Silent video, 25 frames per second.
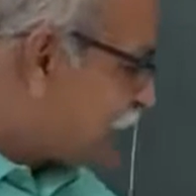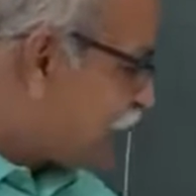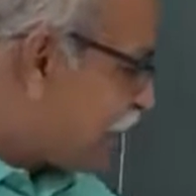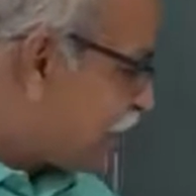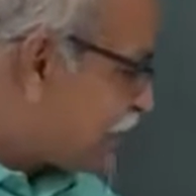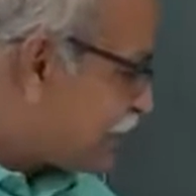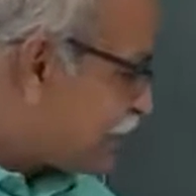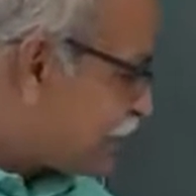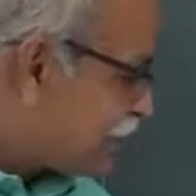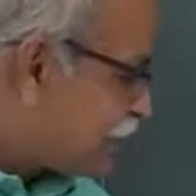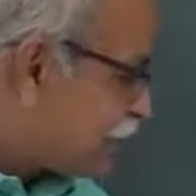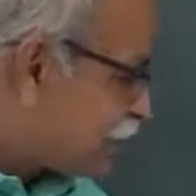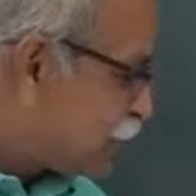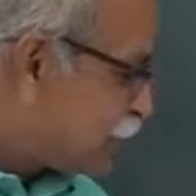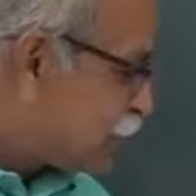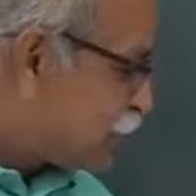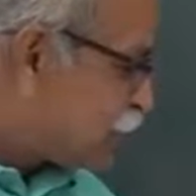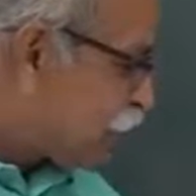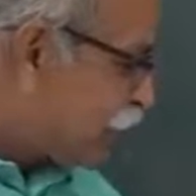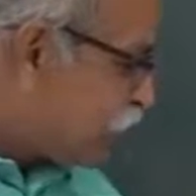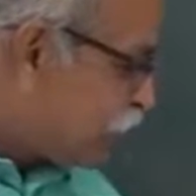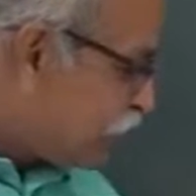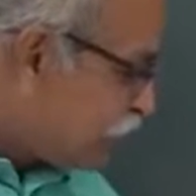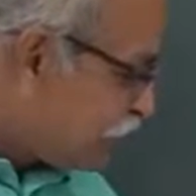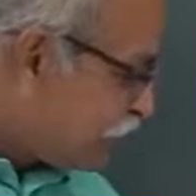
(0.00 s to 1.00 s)
particle
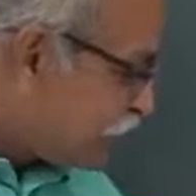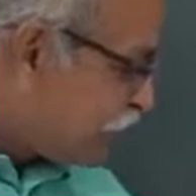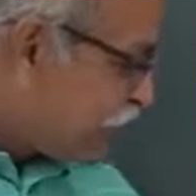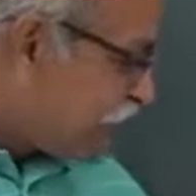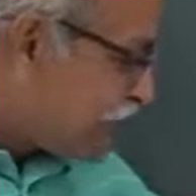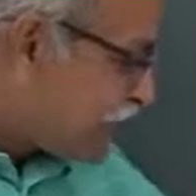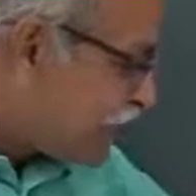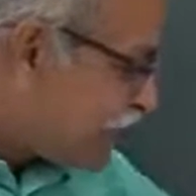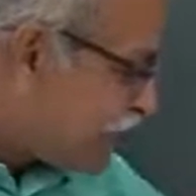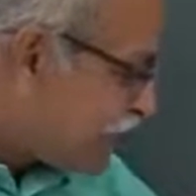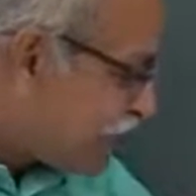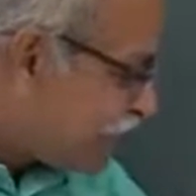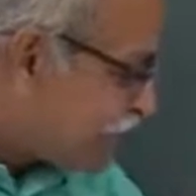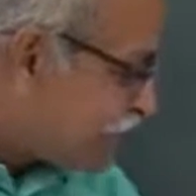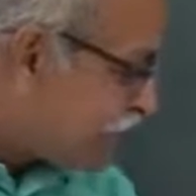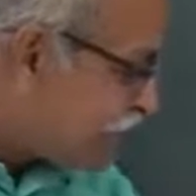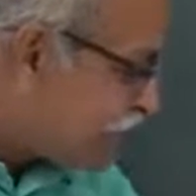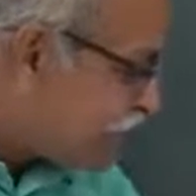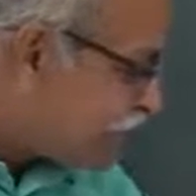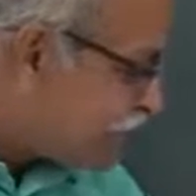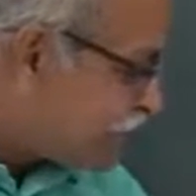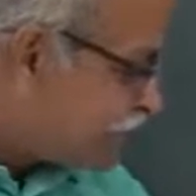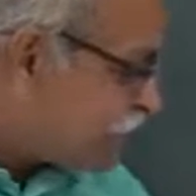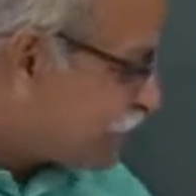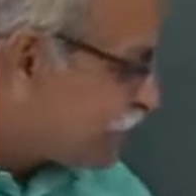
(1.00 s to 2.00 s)
2 on particle
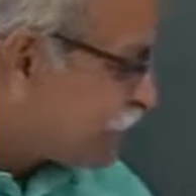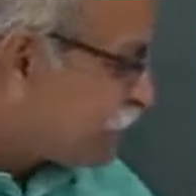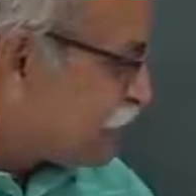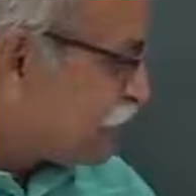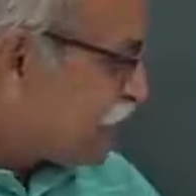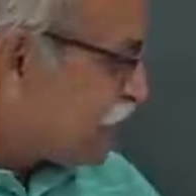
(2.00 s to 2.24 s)
1